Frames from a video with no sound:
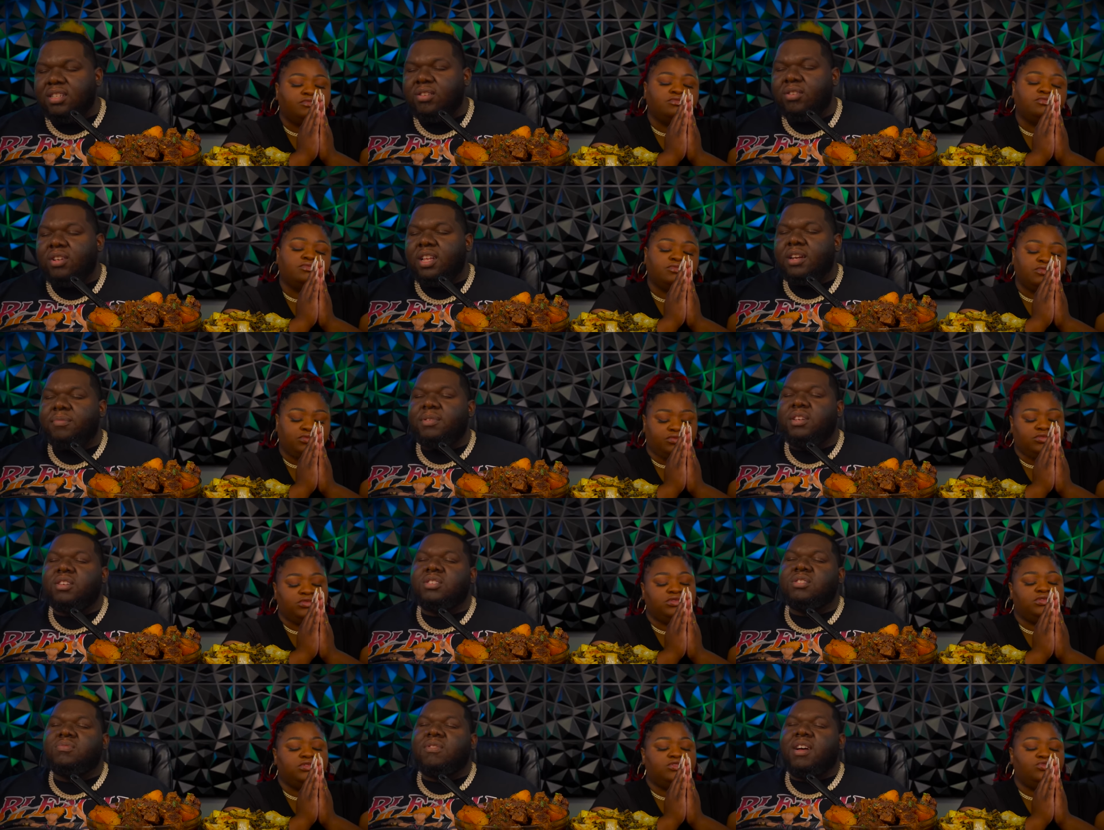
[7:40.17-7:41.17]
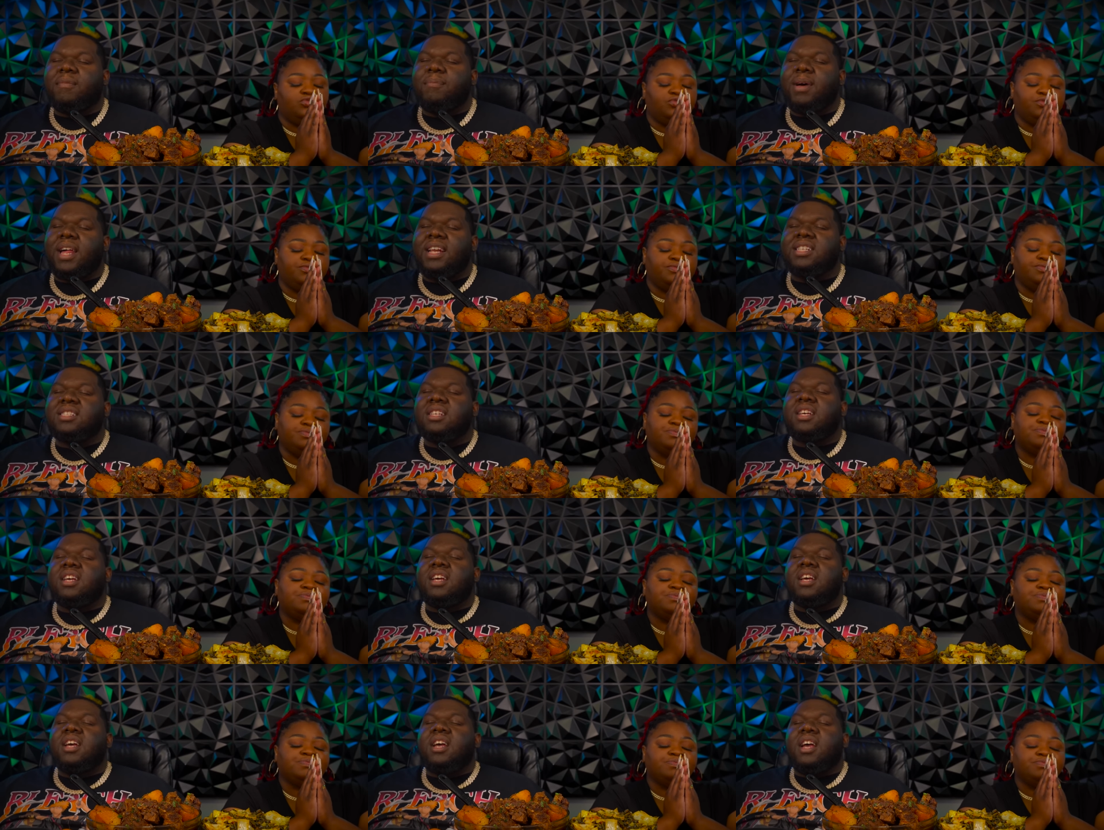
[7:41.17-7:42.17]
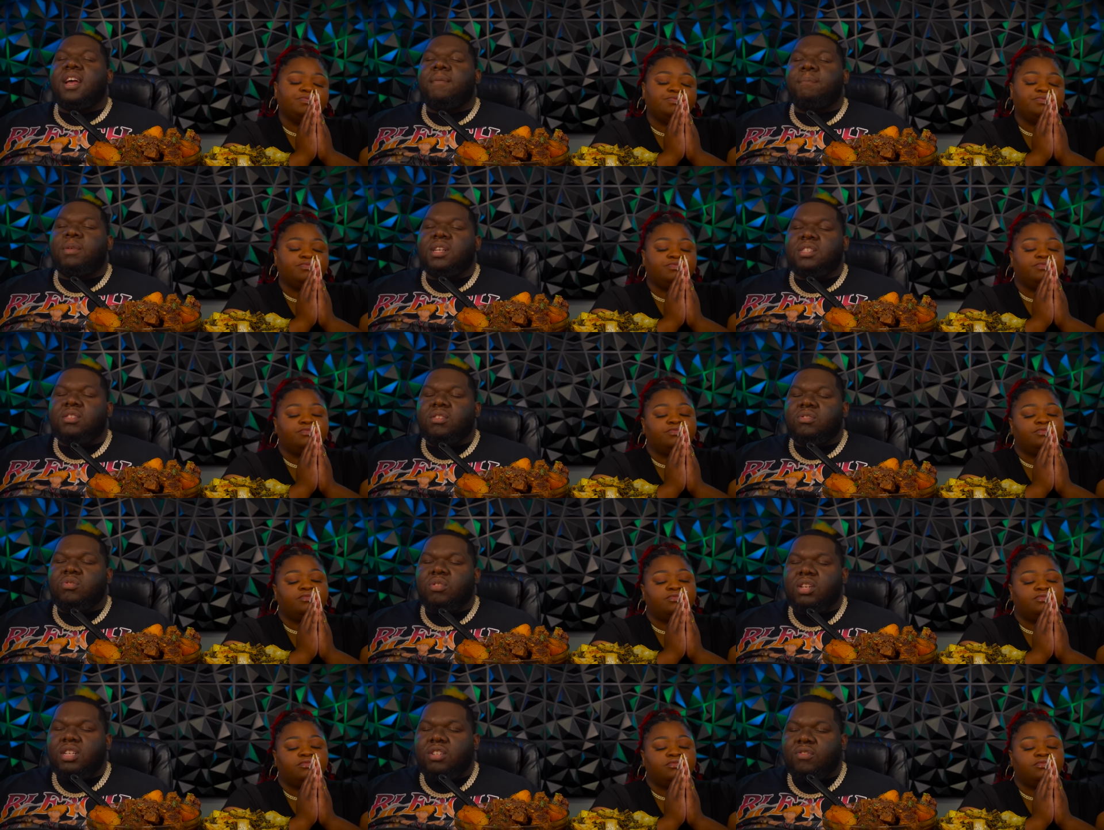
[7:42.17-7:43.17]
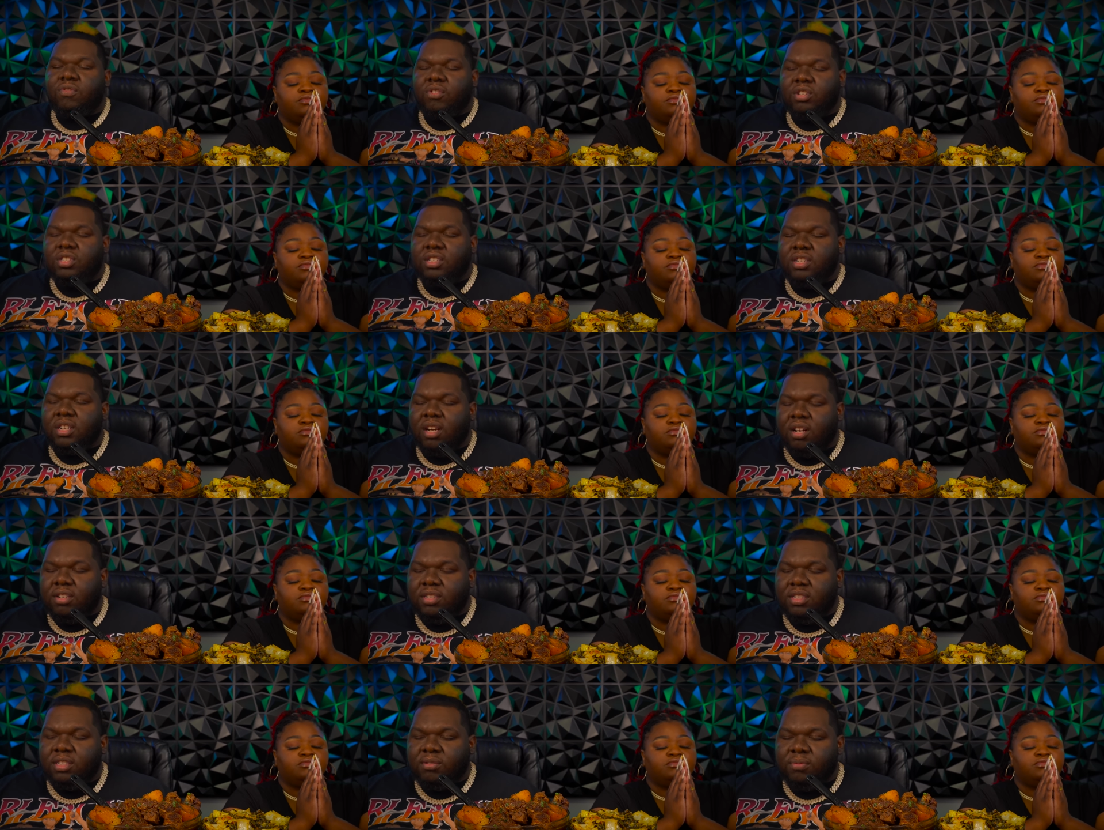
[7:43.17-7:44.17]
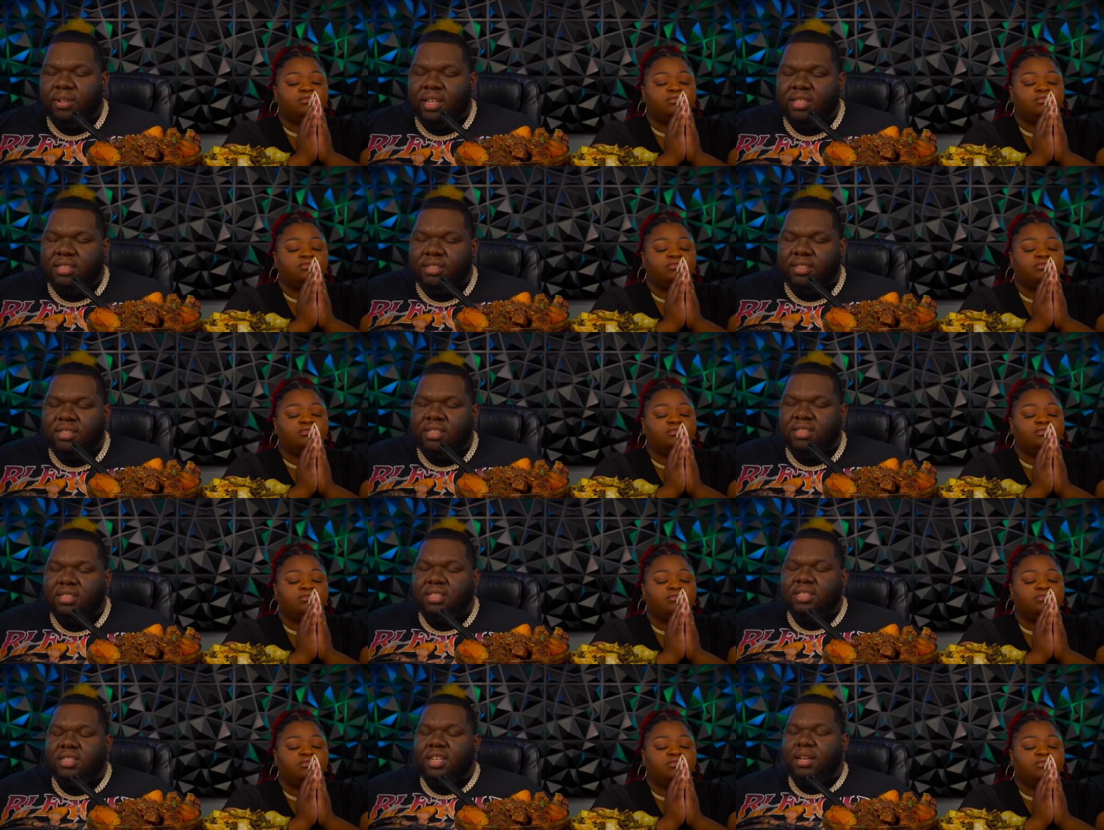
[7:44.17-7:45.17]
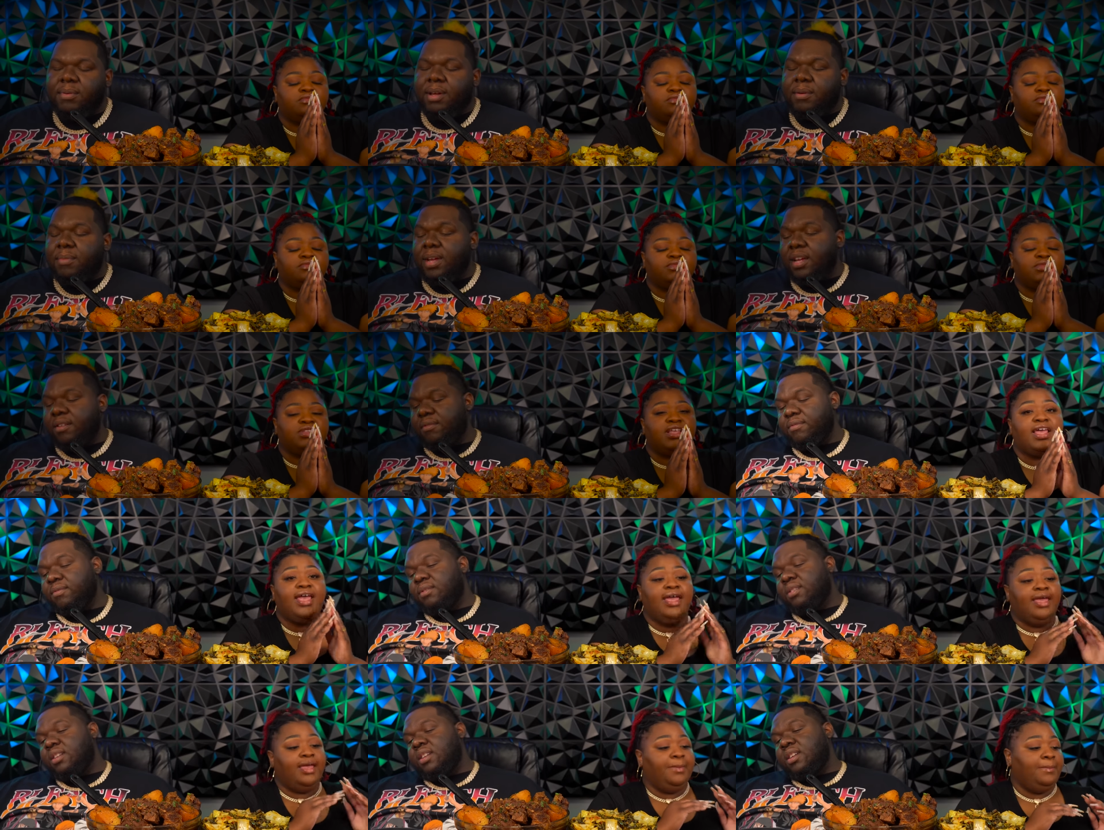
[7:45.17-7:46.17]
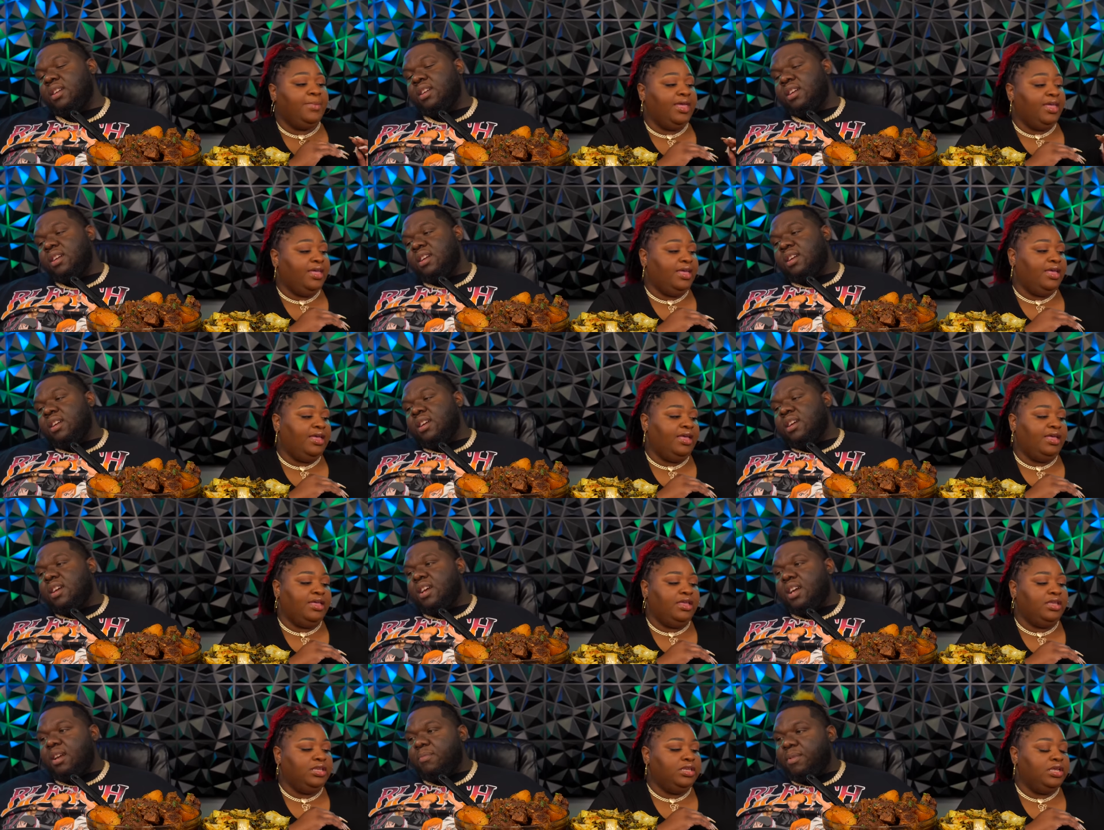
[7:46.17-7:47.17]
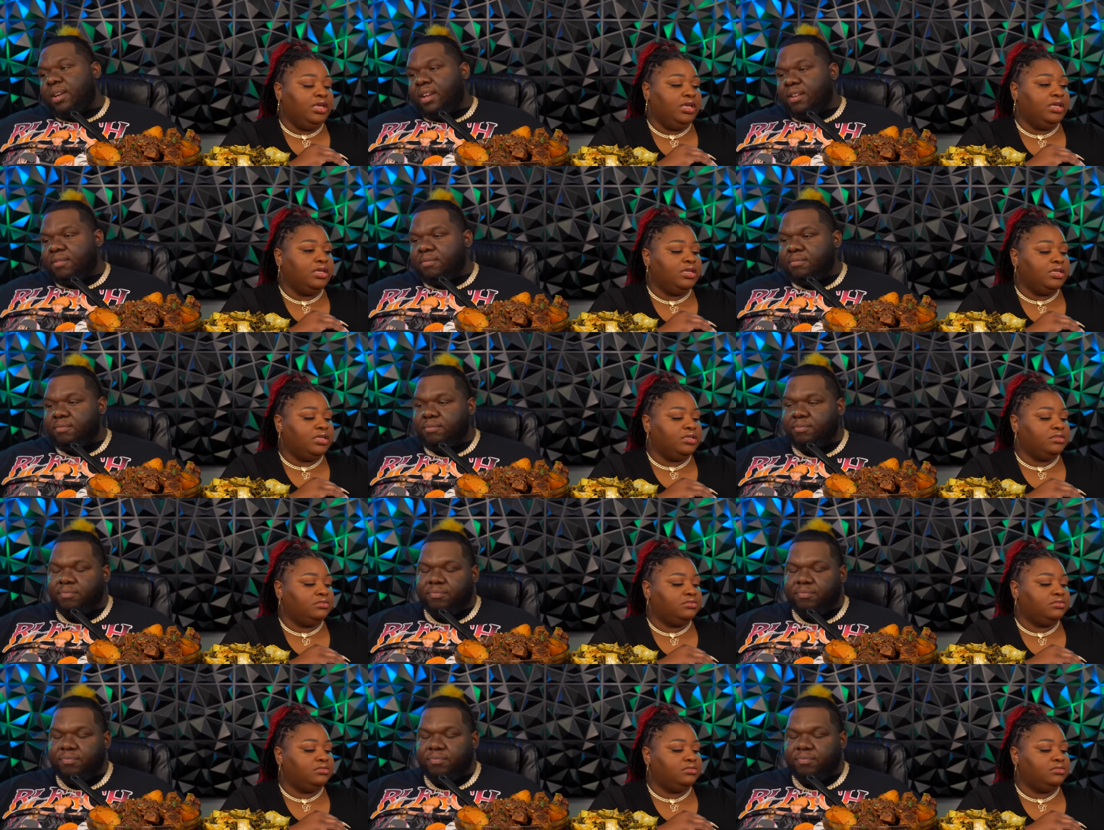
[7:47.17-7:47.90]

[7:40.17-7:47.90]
Speaker 1: it, Lord. Let it be nourished by our bodies. And bless those who are less fortunate. All this is we ask in your son Jesus' name. Amen.
Speaker 2: Amen. Amen. Uh,